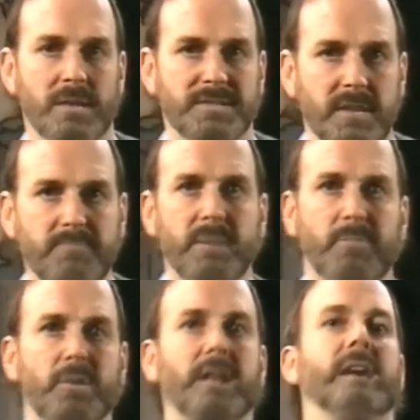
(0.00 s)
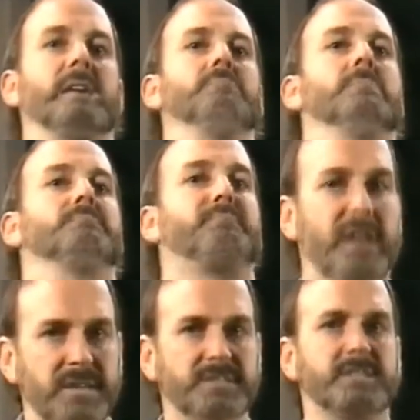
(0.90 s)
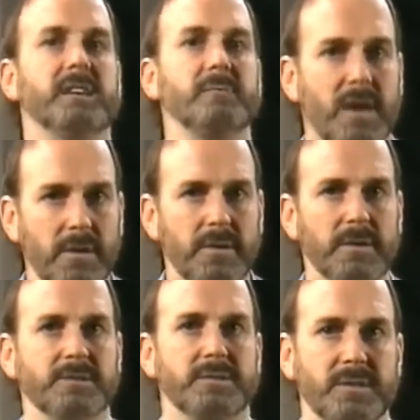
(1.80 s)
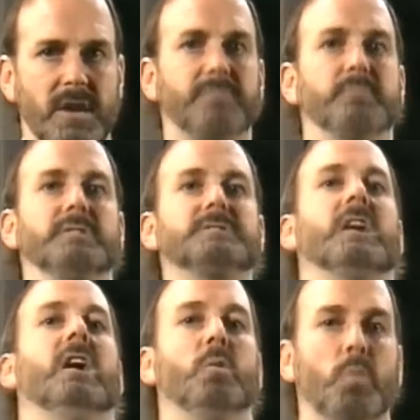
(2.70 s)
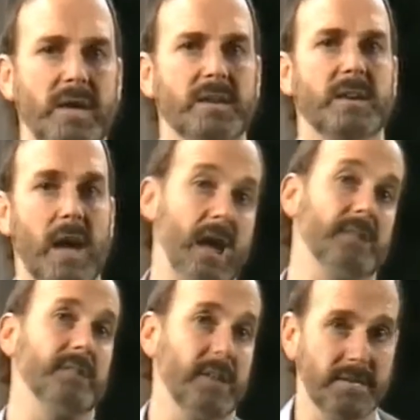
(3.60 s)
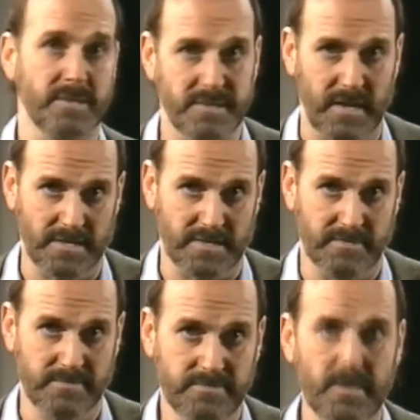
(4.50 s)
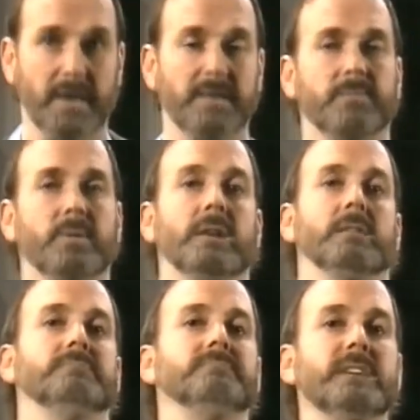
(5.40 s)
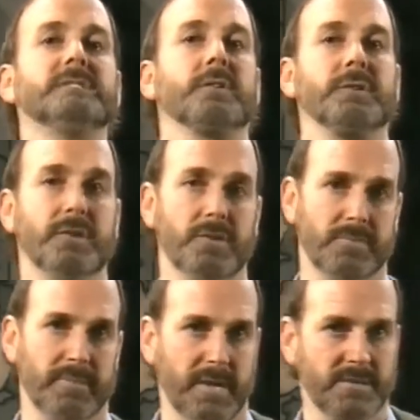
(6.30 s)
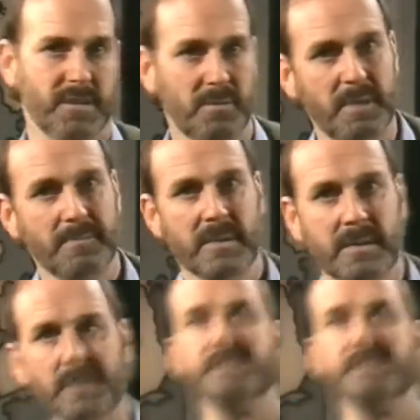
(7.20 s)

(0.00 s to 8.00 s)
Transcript: Well, some people claim peacetime coalition governments are weak and indecisive. Right, well, let's look at Europe again, shall we?